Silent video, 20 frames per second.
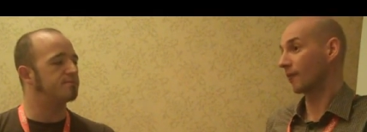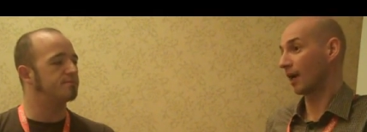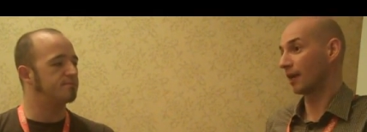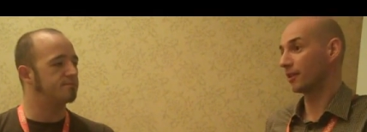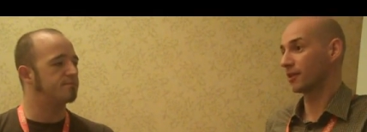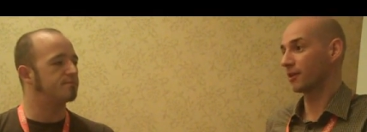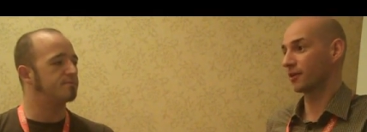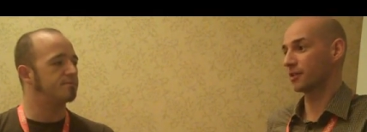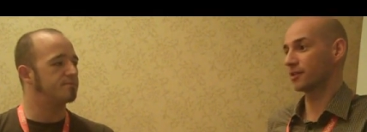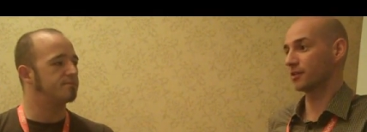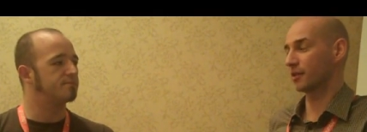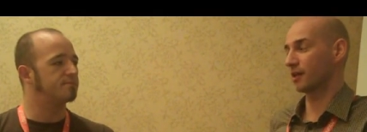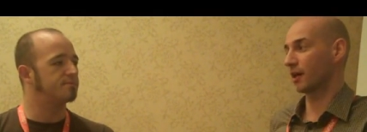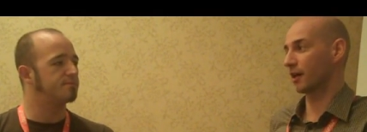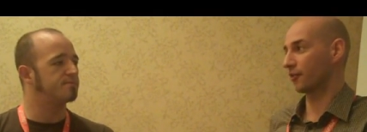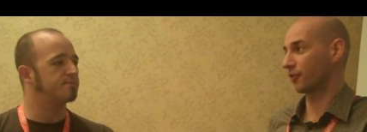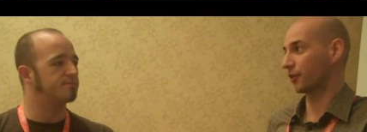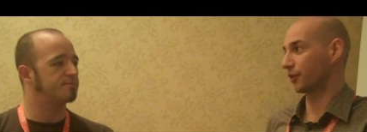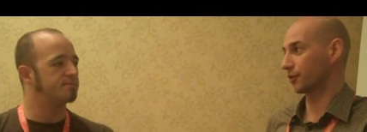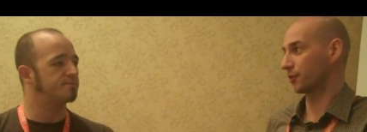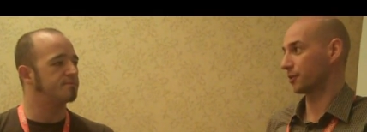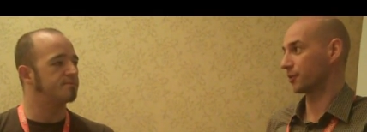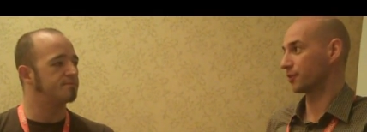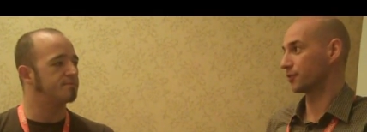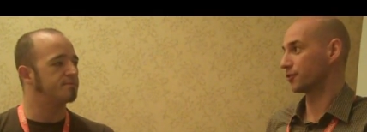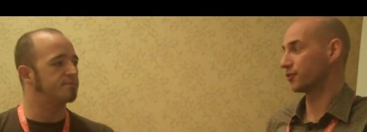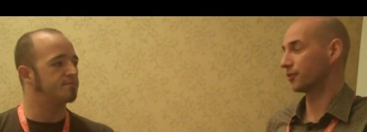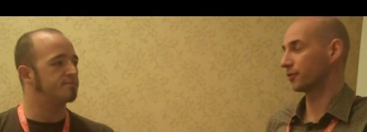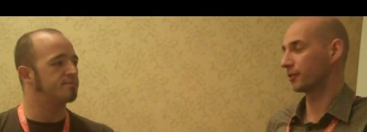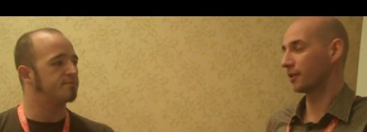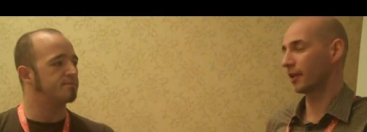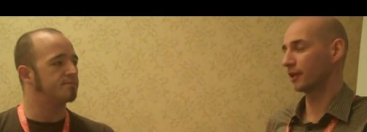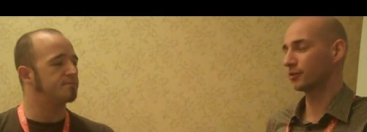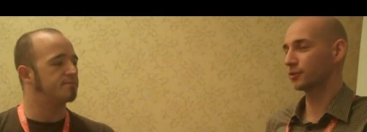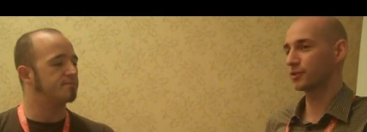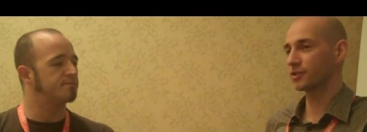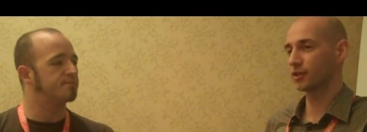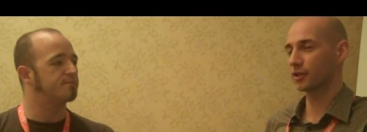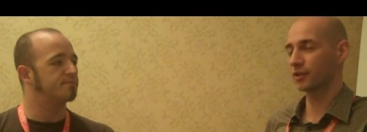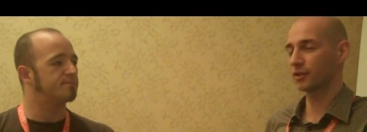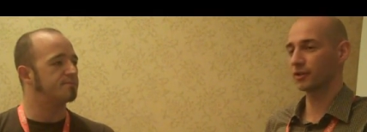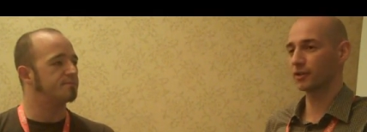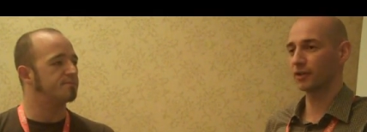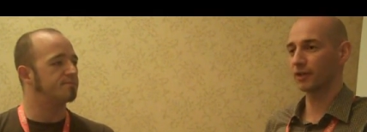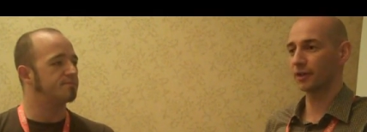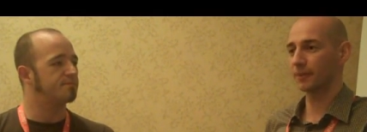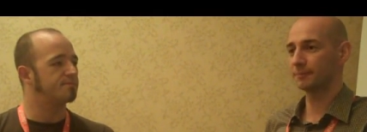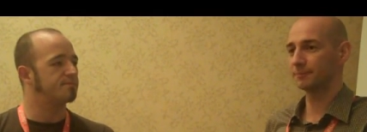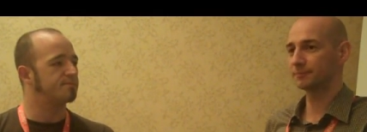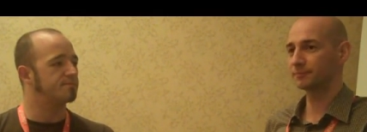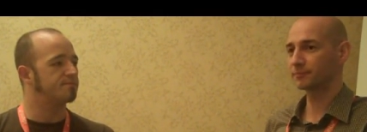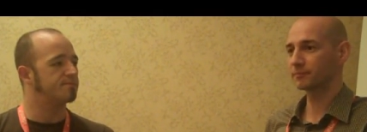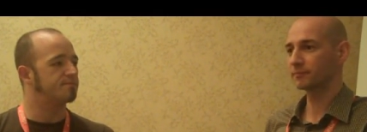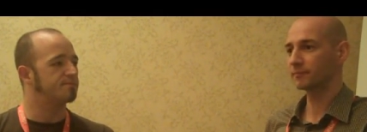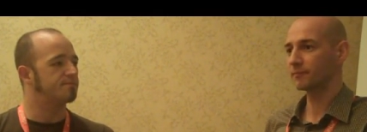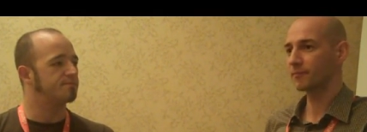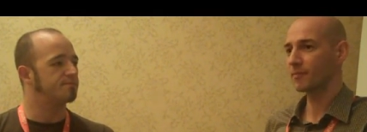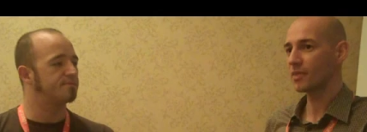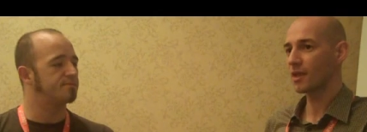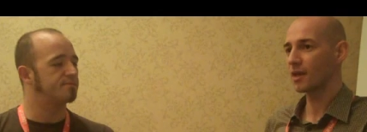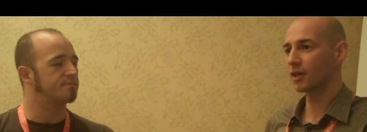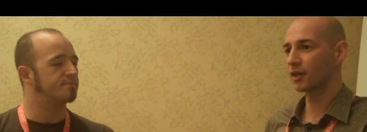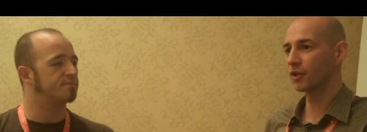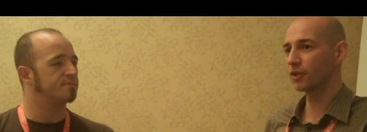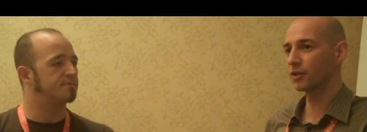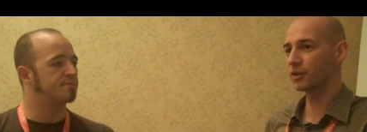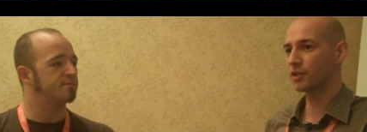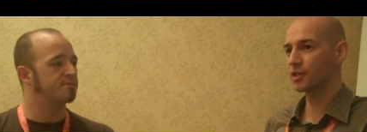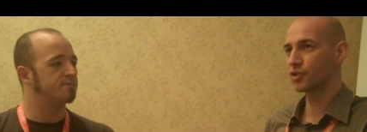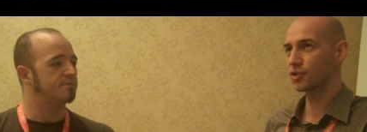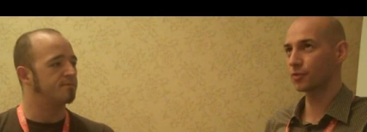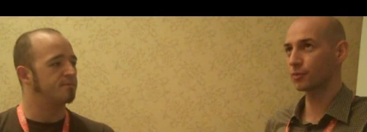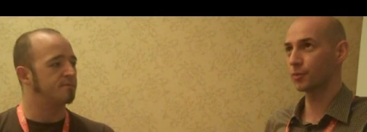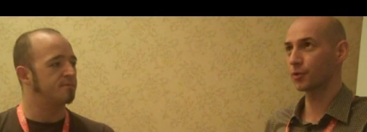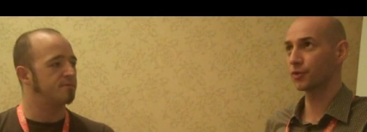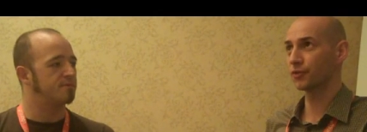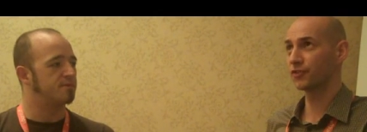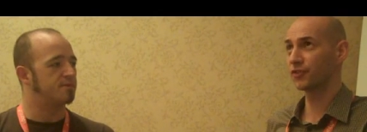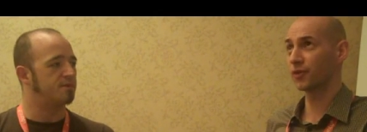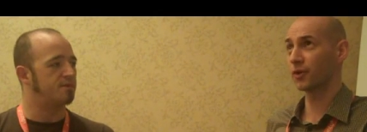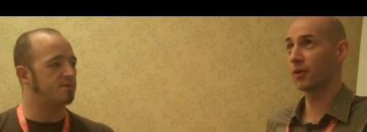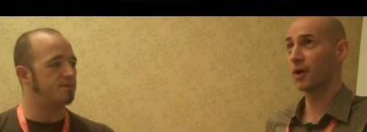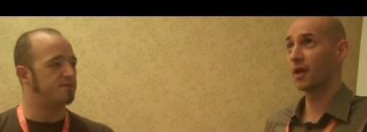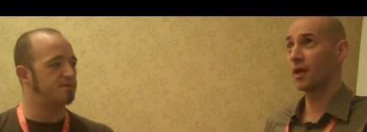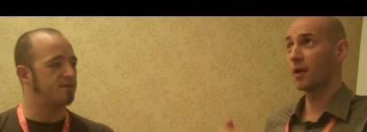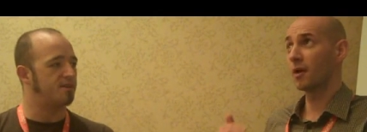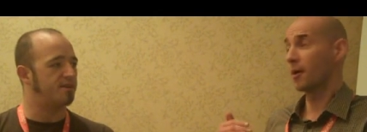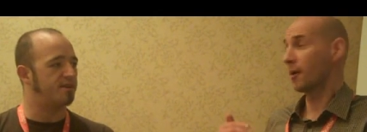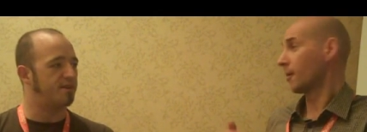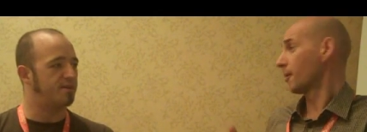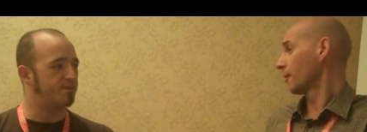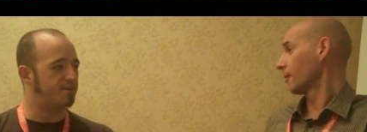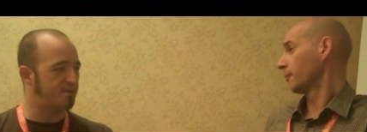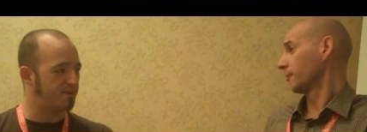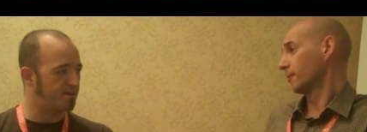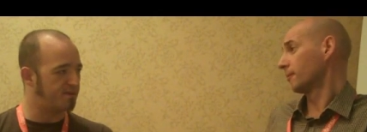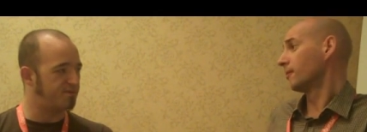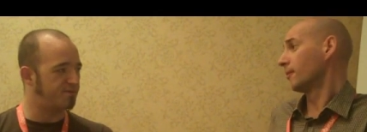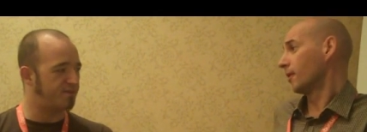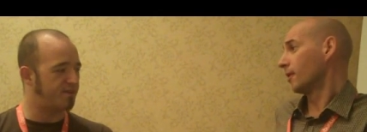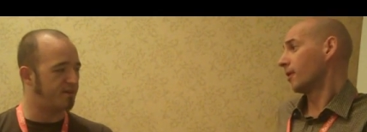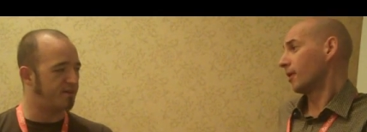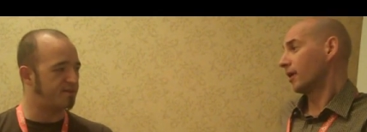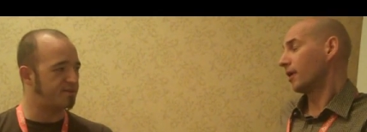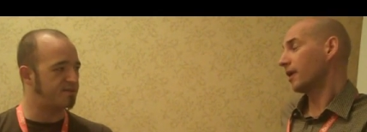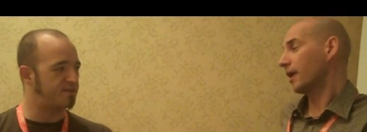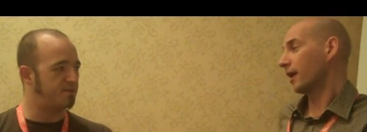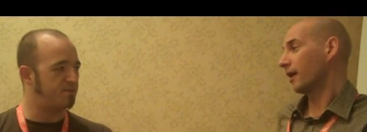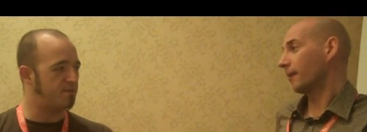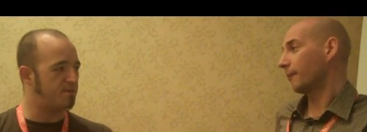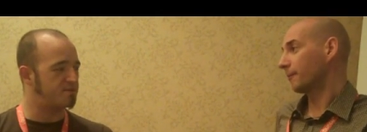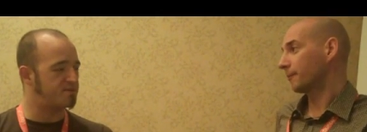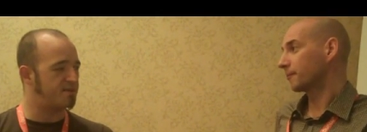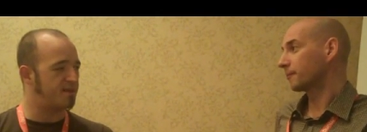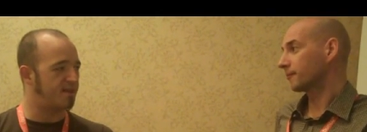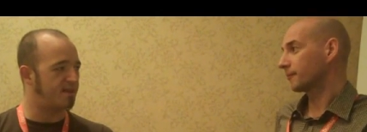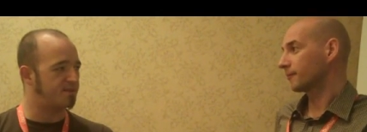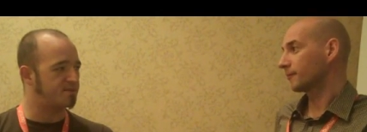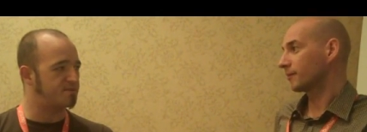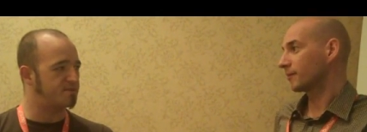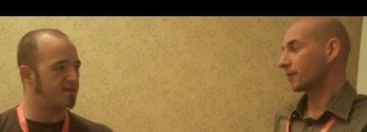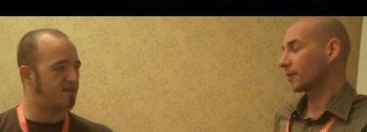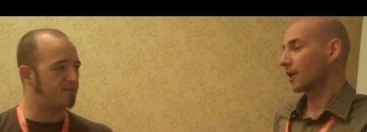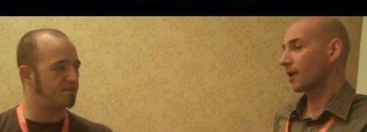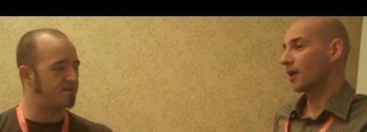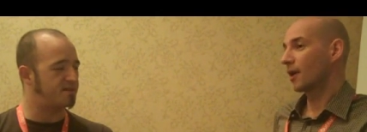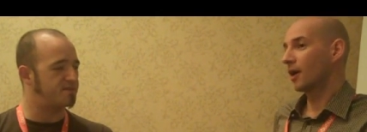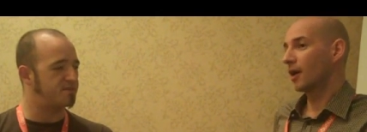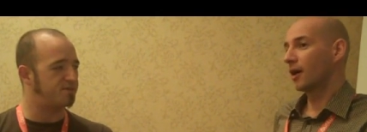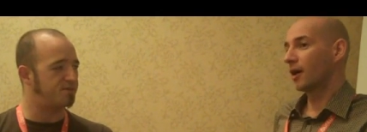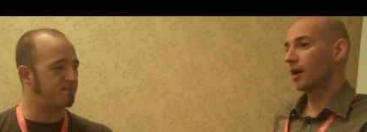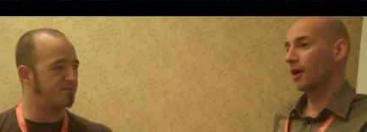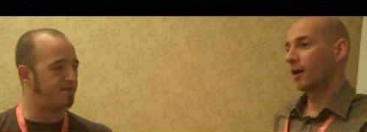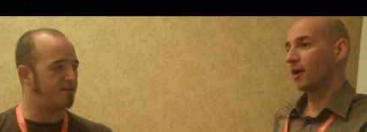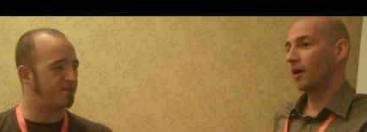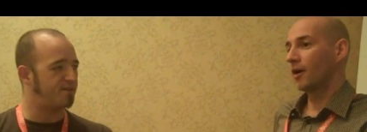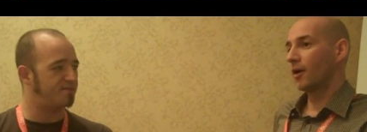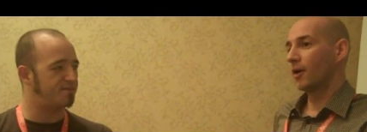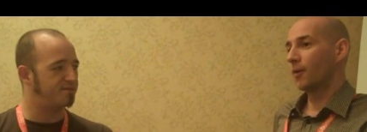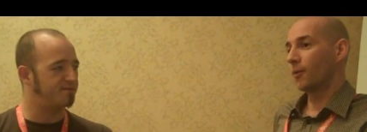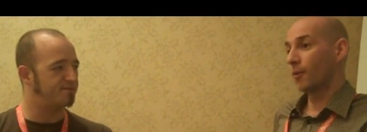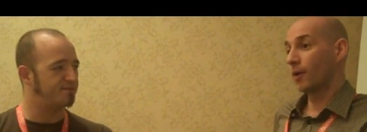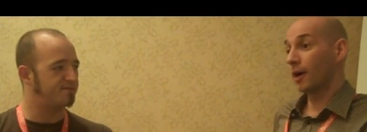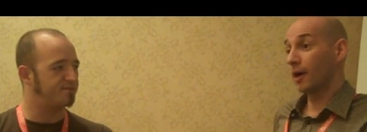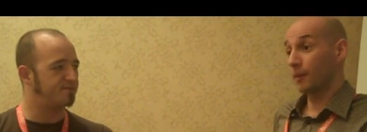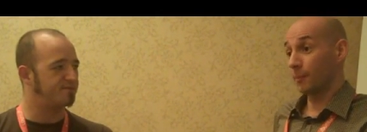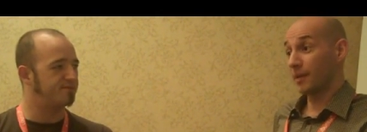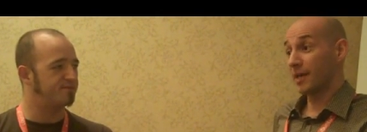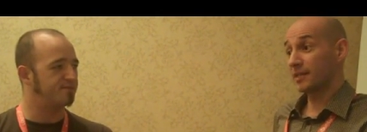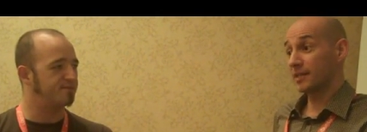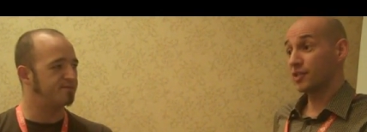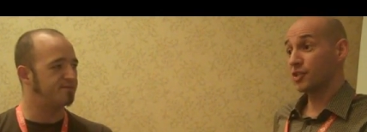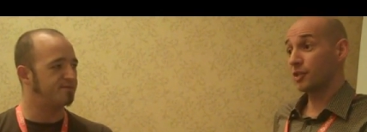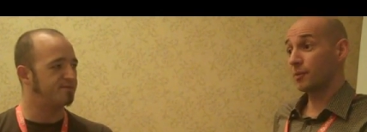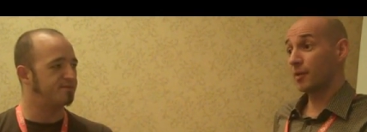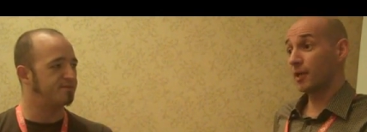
Speaker 1: and there is a lot of code review. So that was a good. Um, good initial move. So, so, you started out with Notify Yeah. What was next?
Speaker 2: Was that the messaging menu?
Speaker 1: Well, messaging